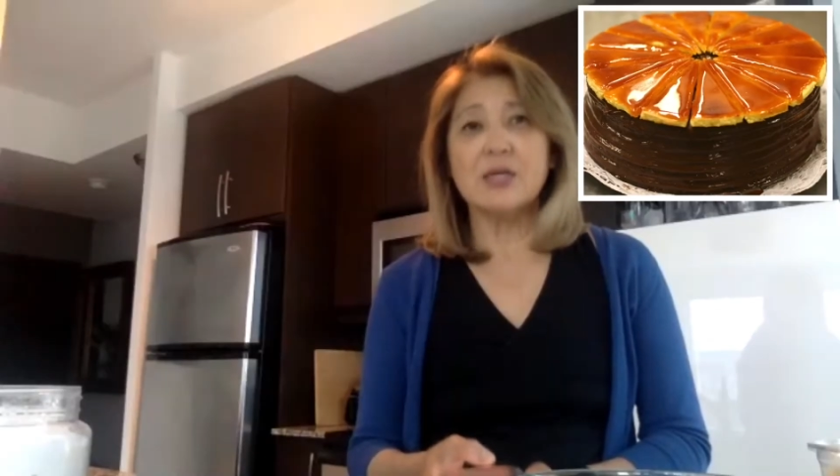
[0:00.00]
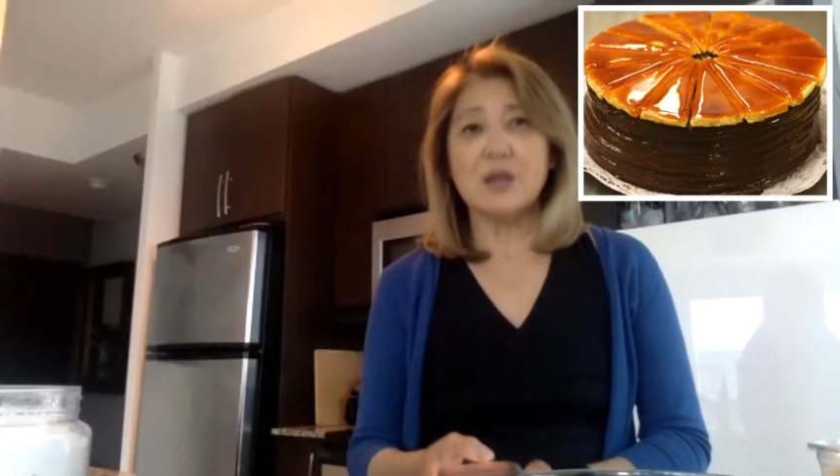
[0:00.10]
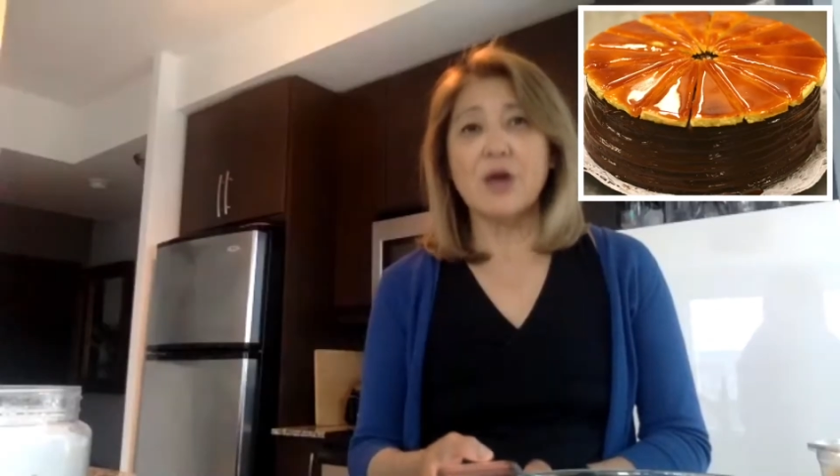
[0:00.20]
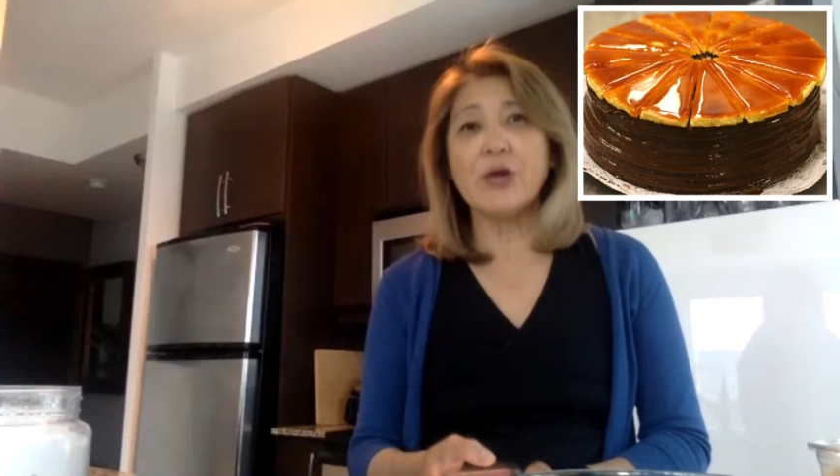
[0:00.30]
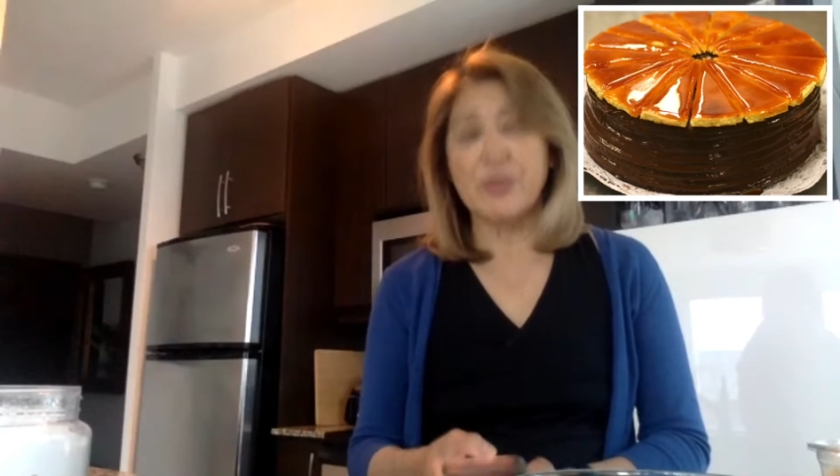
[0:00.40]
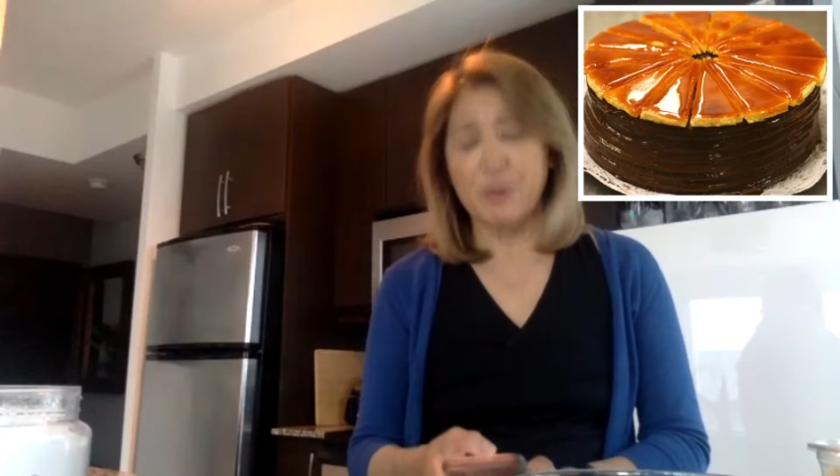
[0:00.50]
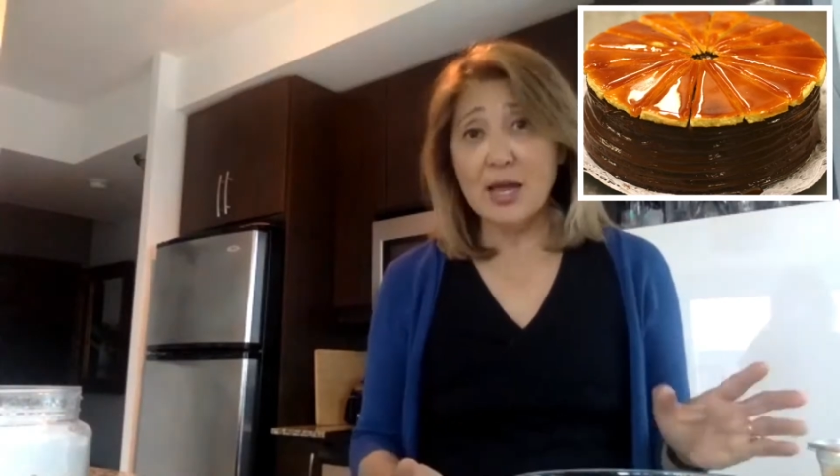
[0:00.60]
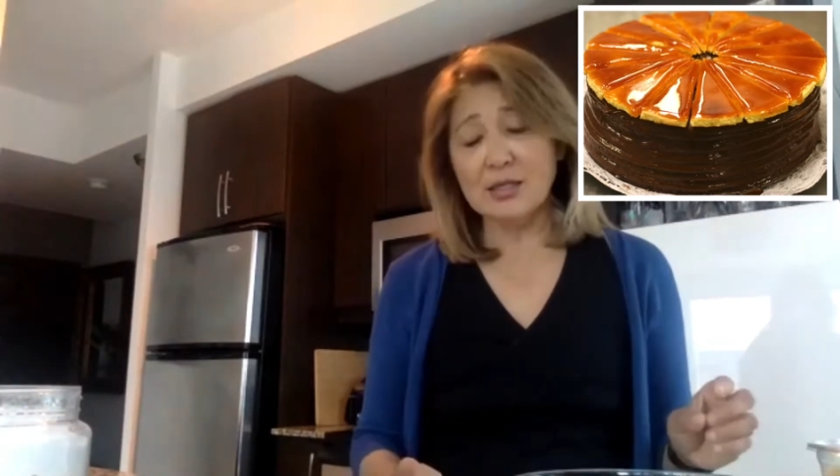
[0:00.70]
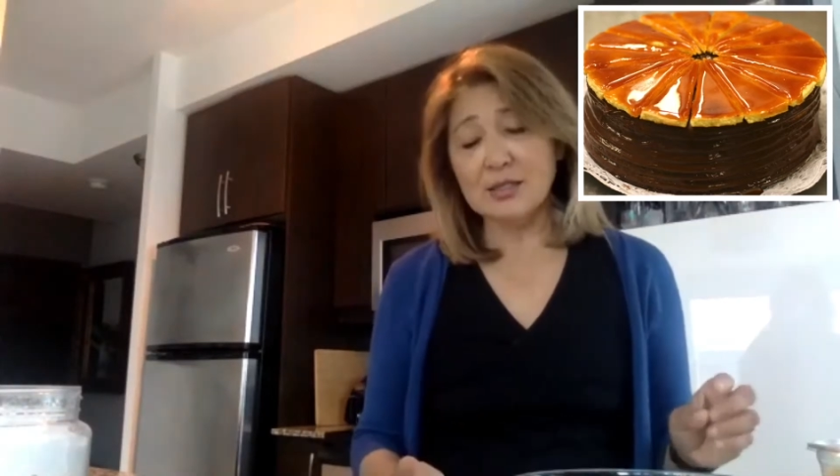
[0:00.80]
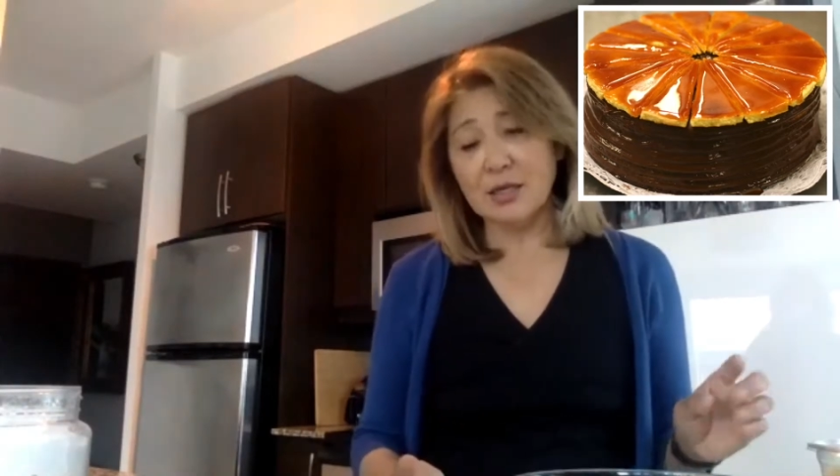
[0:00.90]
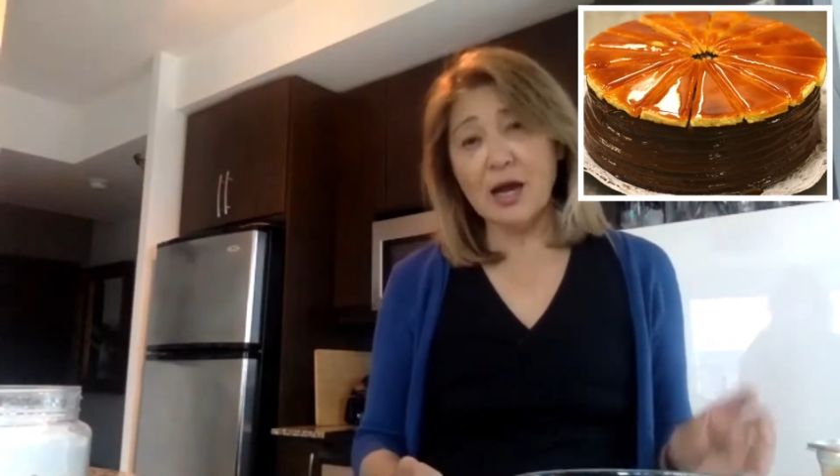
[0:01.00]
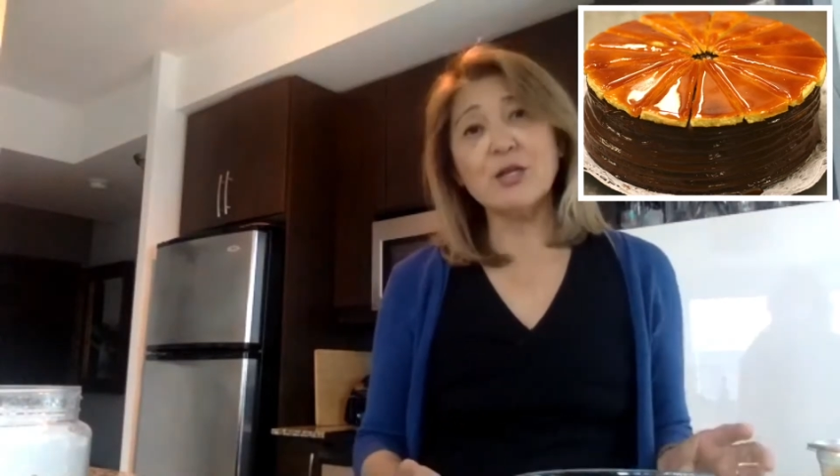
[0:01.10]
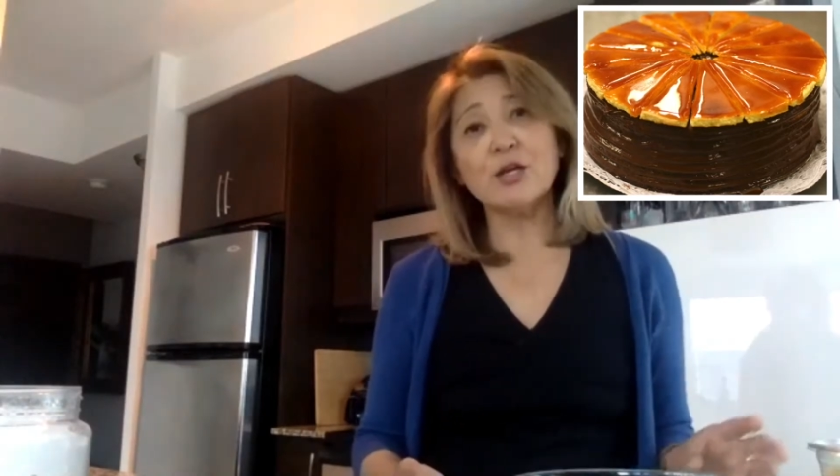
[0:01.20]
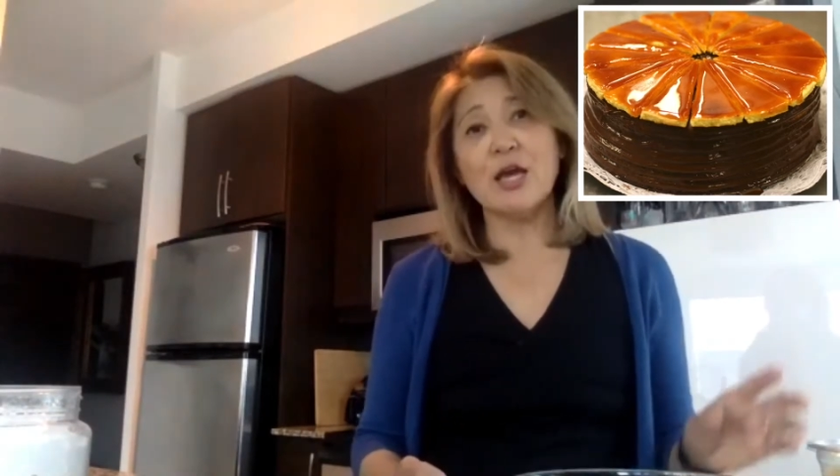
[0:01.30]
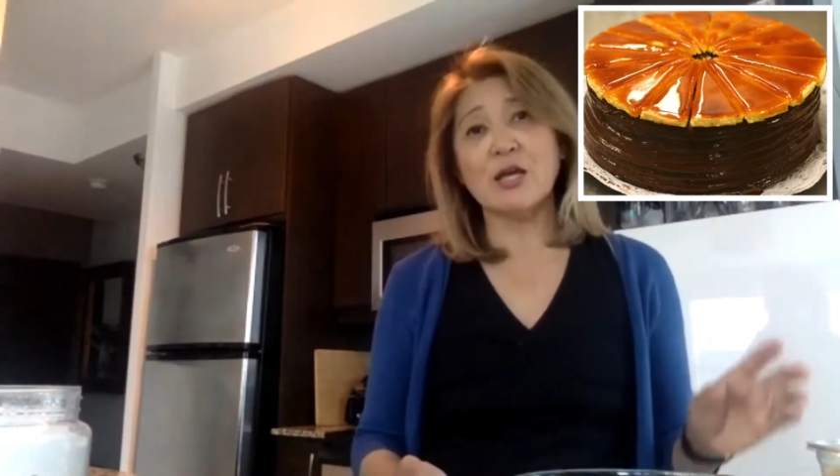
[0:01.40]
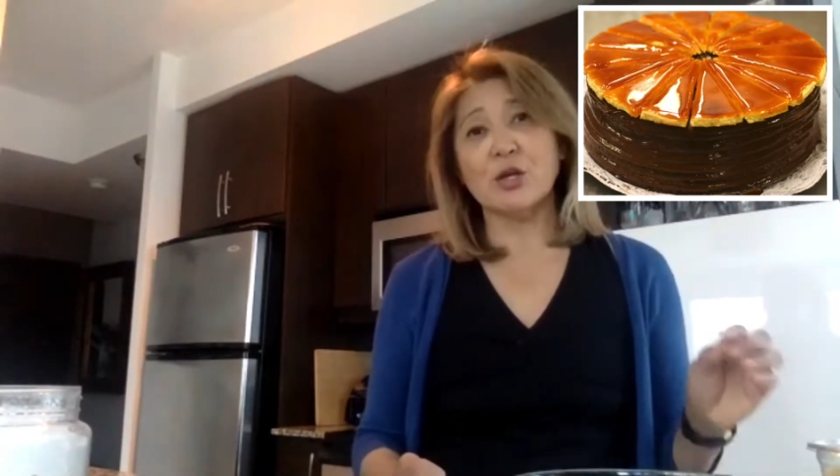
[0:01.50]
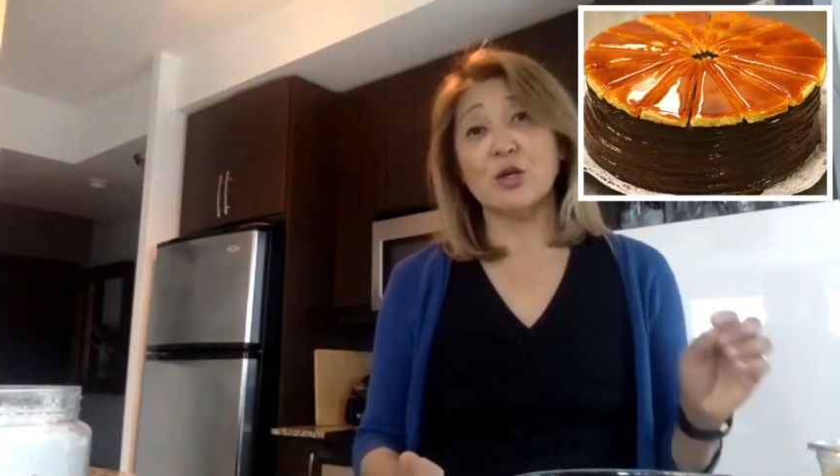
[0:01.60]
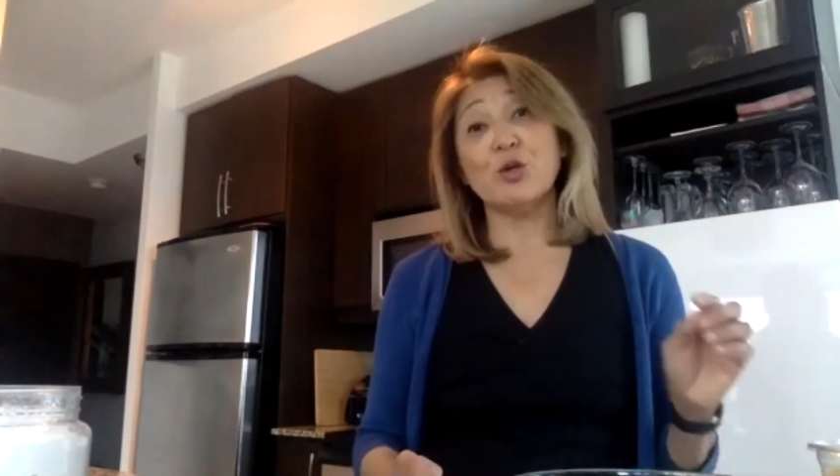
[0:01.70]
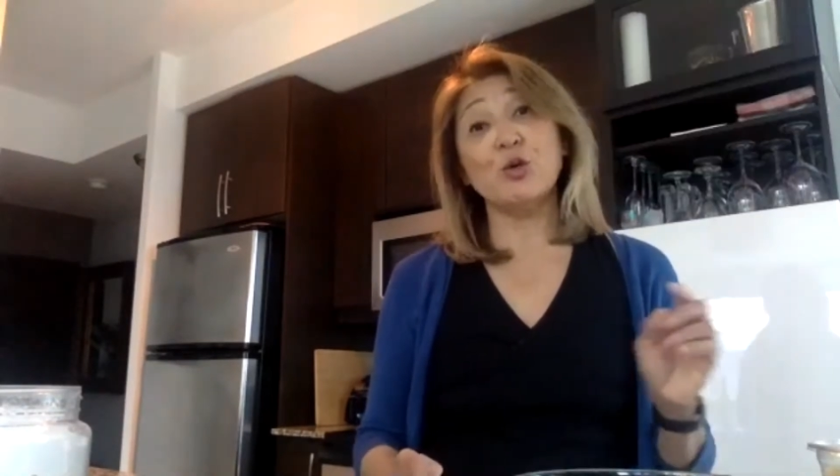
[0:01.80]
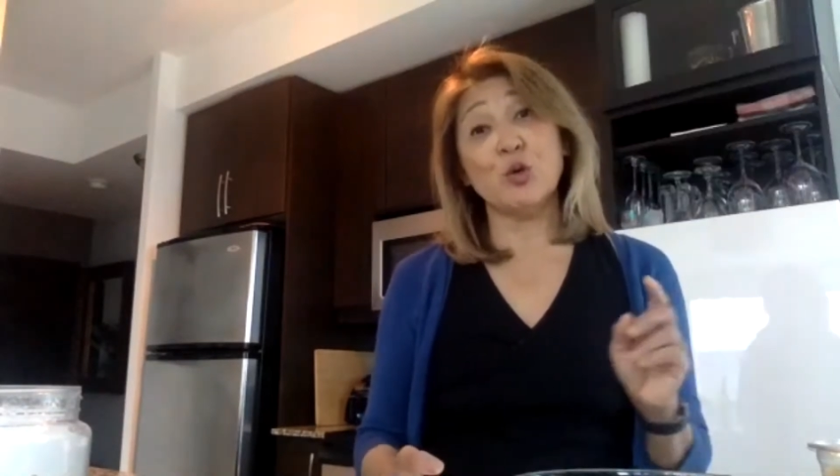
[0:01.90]
Okay. It's the kind of cake that
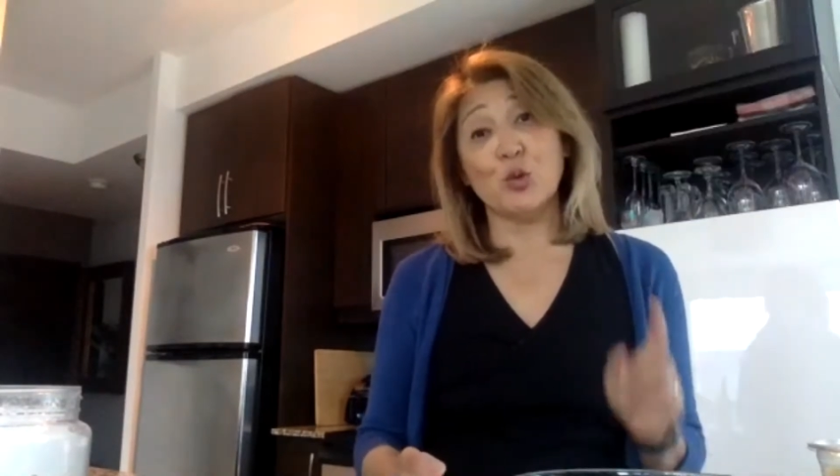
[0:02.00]
you could